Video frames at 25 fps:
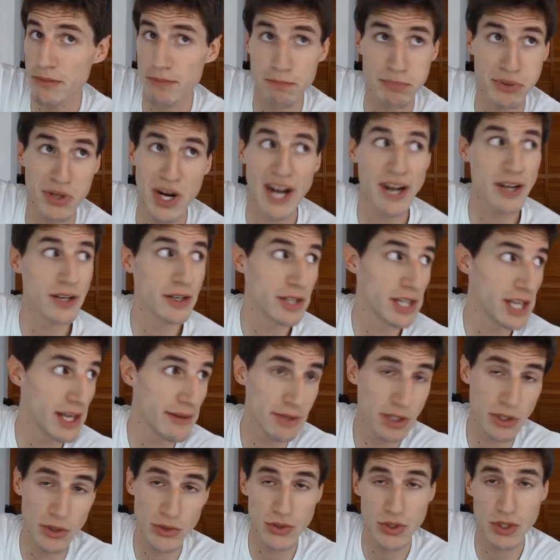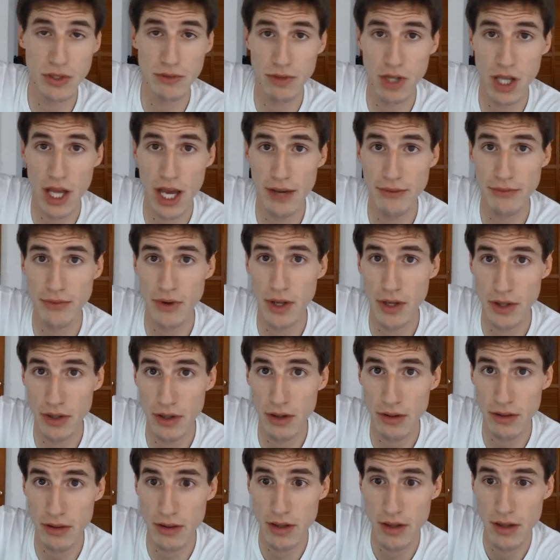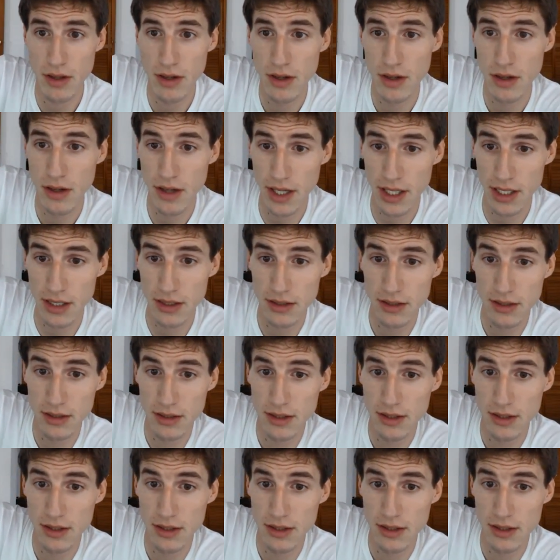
but prior to the evolution of life on Earth, right,